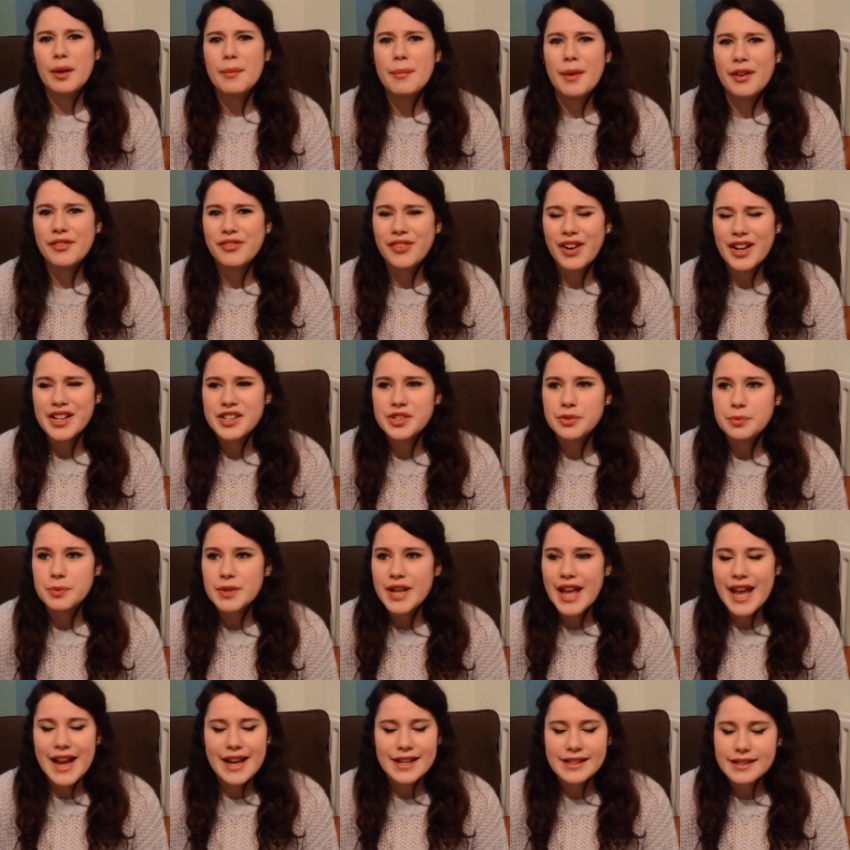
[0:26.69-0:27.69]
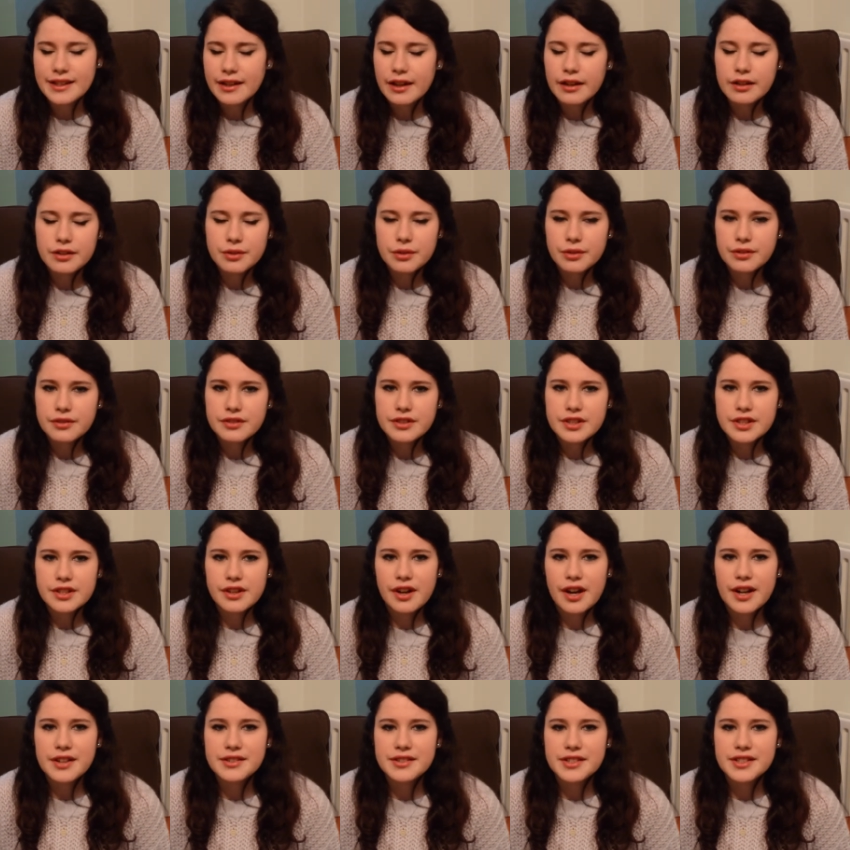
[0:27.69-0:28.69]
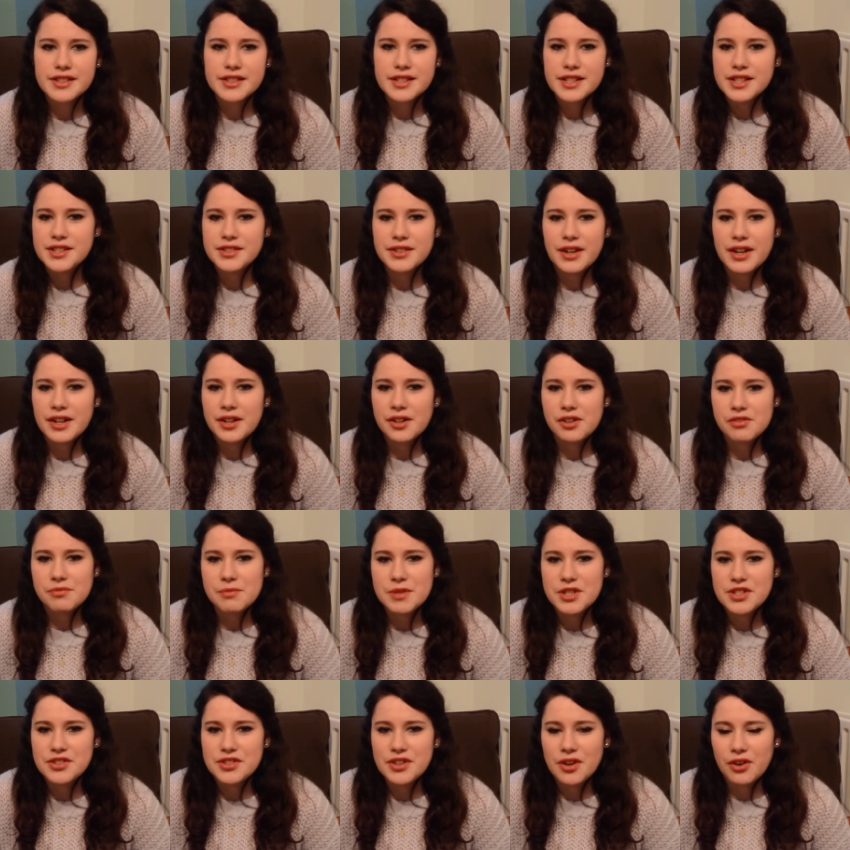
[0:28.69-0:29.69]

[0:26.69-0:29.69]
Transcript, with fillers: My friends would hate it. I'd go over to their houses and they'd try and offer me,